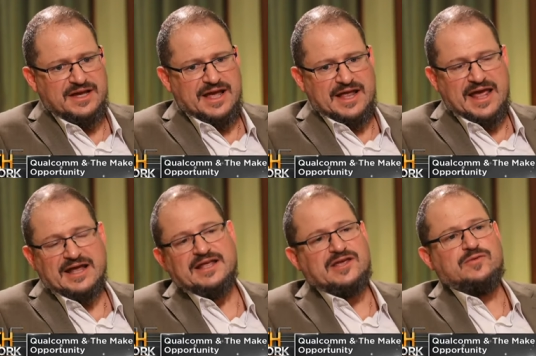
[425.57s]
and
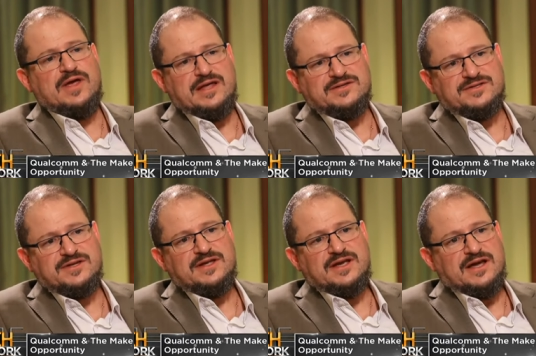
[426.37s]
actually creates
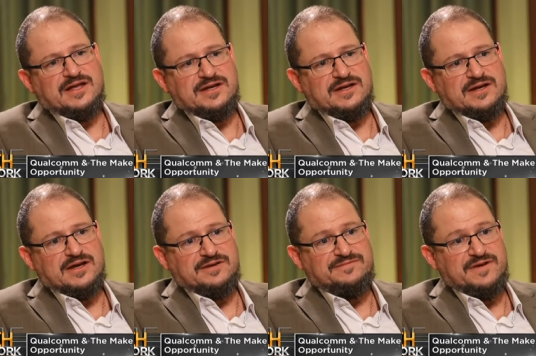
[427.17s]
an,
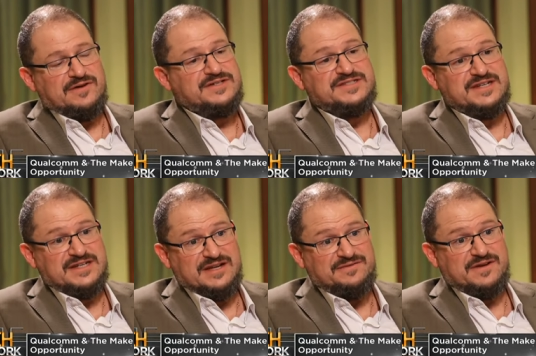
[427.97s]
a very
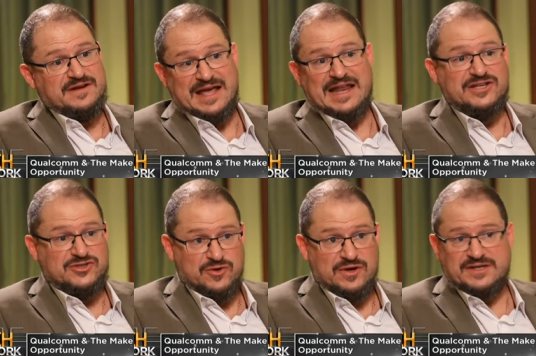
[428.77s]
significant
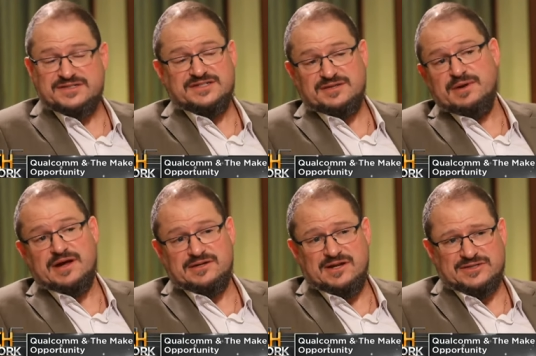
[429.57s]
electronics and
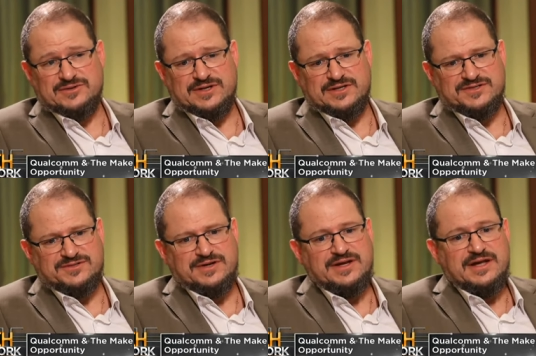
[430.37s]
semiconductor industry.